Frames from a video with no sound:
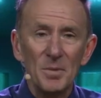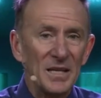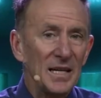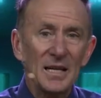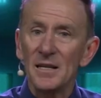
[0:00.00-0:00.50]

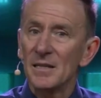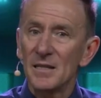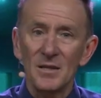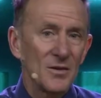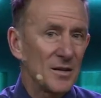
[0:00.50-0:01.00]

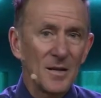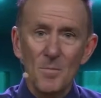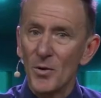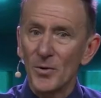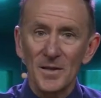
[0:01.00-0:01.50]
Particulars are not
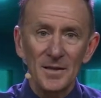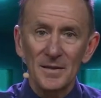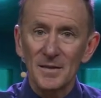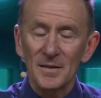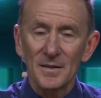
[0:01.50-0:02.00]

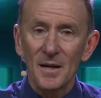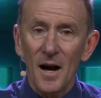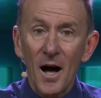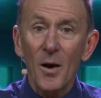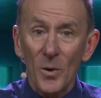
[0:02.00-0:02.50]
important.
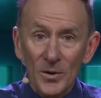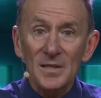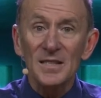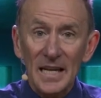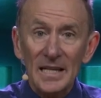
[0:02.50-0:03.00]
I
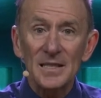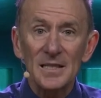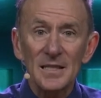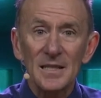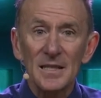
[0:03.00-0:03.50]
want
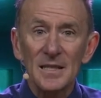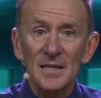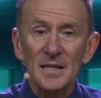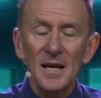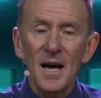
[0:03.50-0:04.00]
sex.
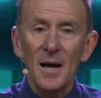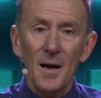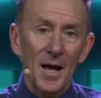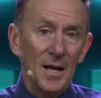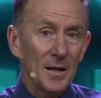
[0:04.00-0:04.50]

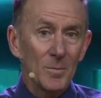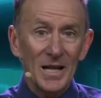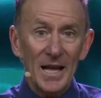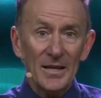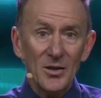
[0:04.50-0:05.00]
A little
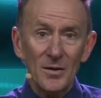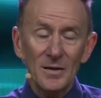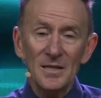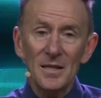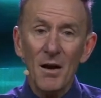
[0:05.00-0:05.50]
bit later
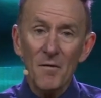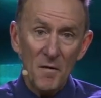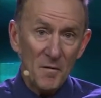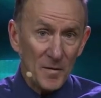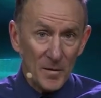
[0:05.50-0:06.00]
in his
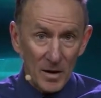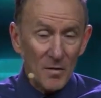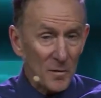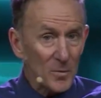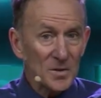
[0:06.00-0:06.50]
life, he, feel,
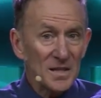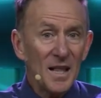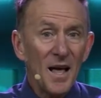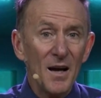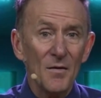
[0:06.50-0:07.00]
he falls
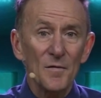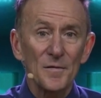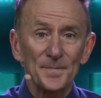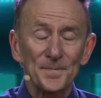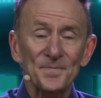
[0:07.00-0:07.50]
in love.